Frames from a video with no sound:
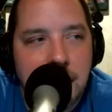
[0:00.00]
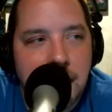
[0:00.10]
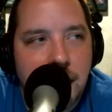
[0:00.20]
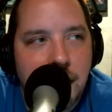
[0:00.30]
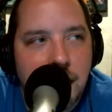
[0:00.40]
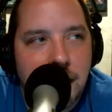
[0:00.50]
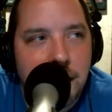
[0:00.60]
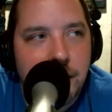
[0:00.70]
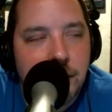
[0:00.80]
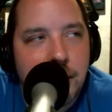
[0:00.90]

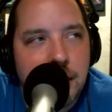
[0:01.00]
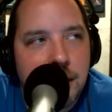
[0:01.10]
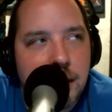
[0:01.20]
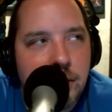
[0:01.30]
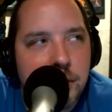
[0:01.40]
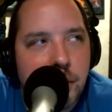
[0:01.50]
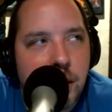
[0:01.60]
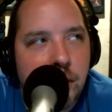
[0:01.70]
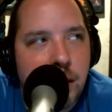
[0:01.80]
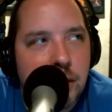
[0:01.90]
it was
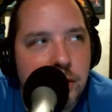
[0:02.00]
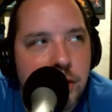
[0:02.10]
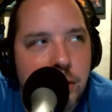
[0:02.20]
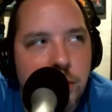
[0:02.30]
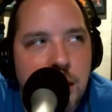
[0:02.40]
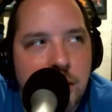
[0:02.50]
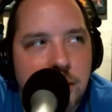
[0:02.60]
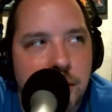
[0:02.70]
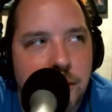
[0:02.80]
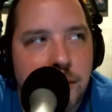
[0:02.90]
probably around
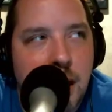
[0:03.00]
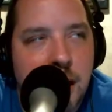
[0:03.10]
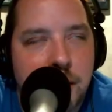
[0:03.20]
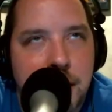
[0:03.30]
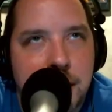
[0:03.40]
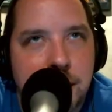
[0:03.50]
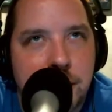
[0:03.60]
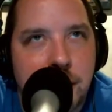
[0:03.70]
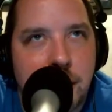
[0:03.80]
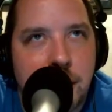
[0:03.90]
2005 because it
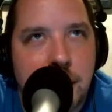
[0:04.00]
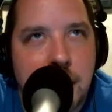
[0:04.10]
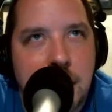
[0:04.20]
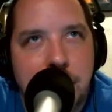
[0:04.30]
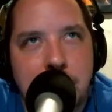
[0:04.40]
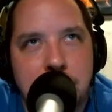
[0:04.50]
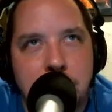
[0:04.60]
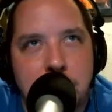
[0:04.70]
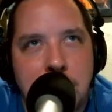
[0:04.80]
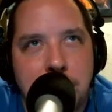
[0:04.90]
was on NFL
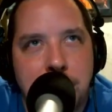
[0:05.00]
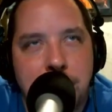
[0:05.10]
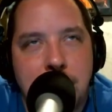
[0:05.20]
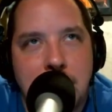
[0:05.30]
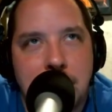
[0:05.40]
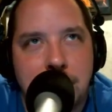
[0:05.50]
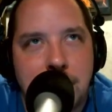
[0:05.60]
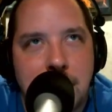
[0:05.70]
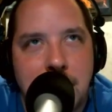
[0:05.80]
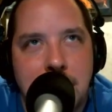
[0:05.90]
2K5
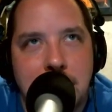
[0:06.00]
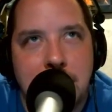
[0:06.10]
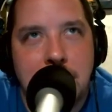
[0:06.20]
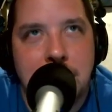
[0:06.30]
that I